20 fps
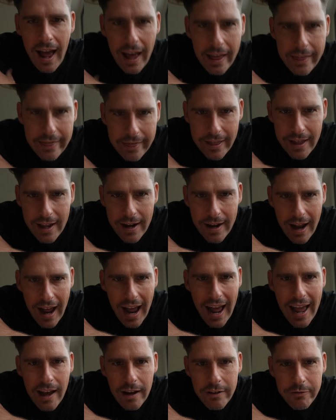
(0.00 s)
And then
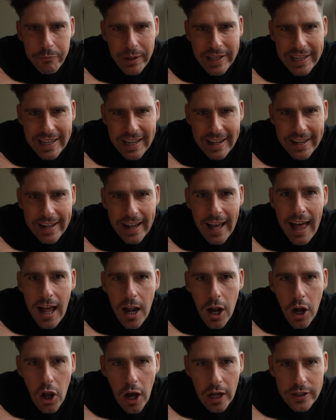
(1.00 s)
I have been getting a
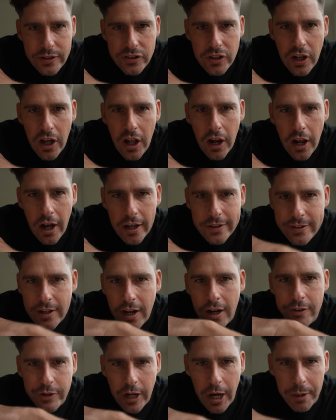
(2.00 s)
lot
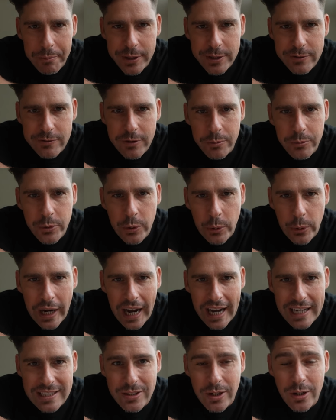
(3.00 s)
of comments from you
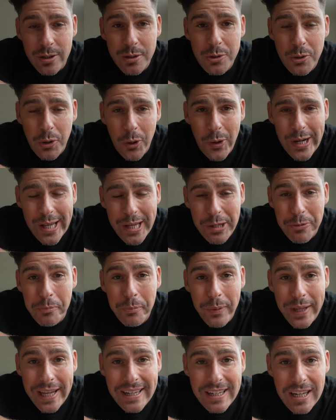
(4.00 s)
guys concerning
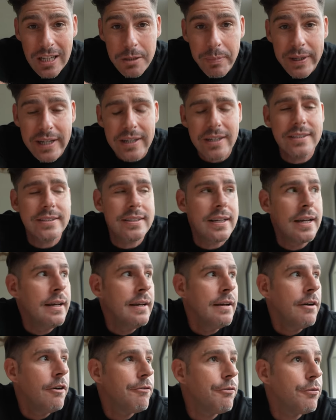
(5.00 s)
Peanut, because
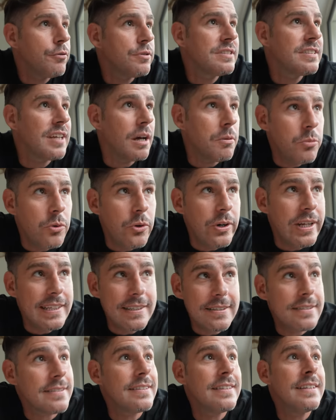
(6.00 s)
for some
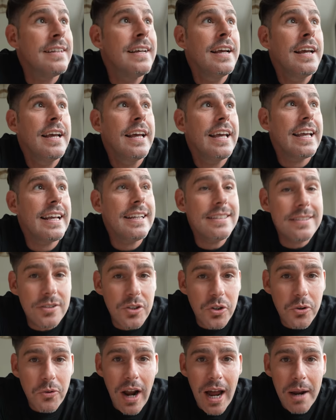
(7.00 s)
reason
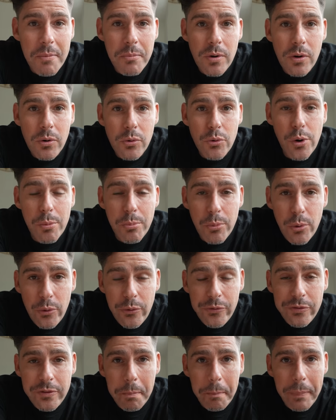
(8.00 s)
Instagram
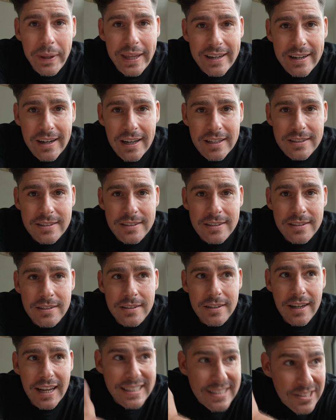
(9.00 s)
removed Peanut's
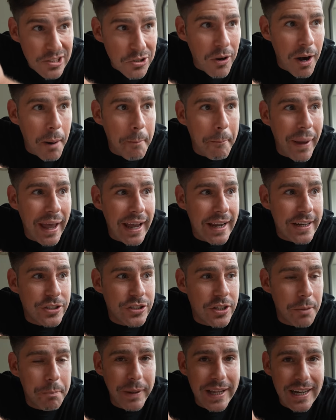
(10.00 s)
Instagram page.
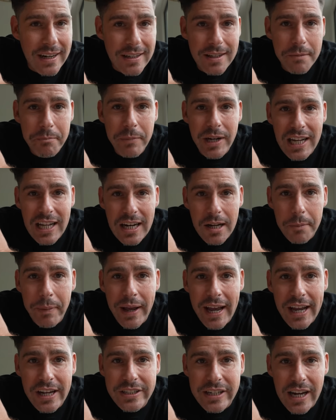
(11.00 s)
The Peanut in Manila
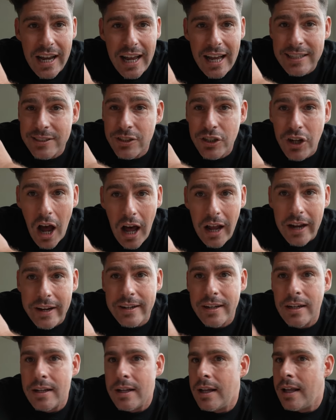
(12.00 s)
page is
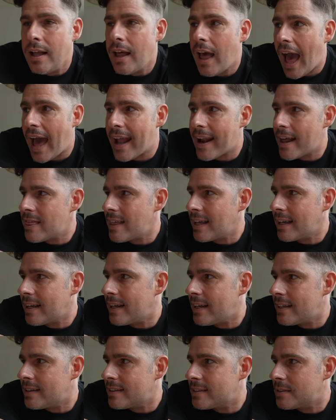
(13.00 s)
gone, and I think
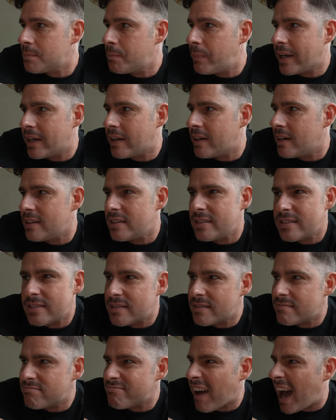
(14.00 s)
it's
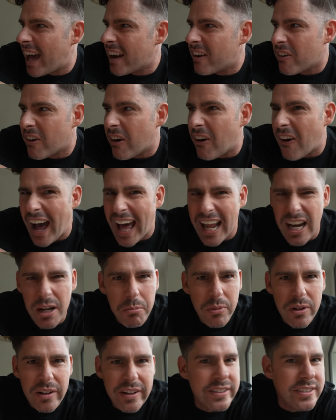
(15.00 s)
because, I don't know,
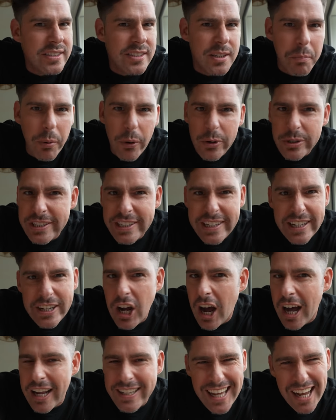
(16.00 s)
animals supposedly
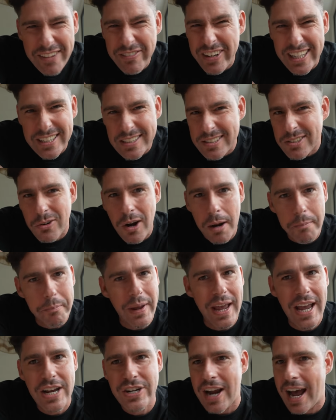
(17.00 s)
can't have an Instagram
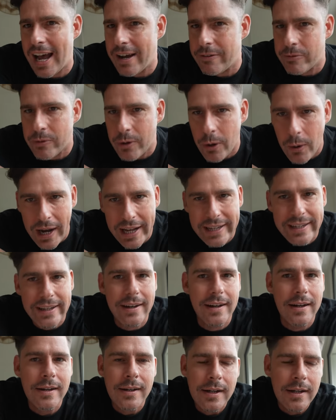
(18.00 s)
page. I have no idea.